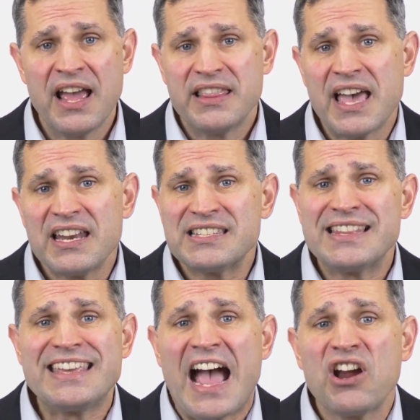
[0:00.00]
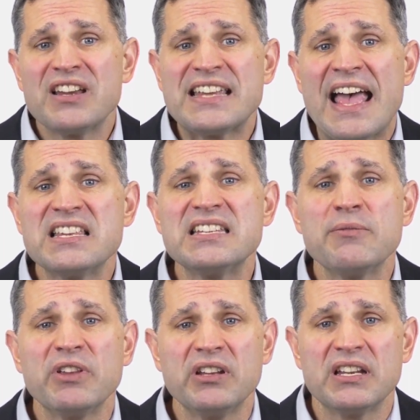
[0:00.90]
That is, the IRS has the
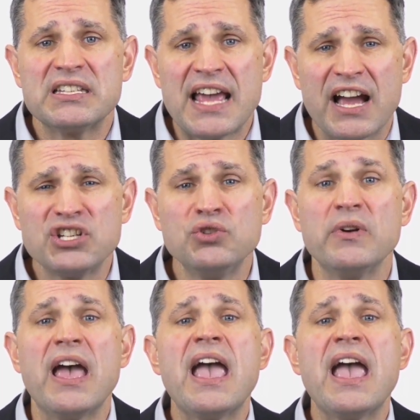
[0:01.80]
ability to tax you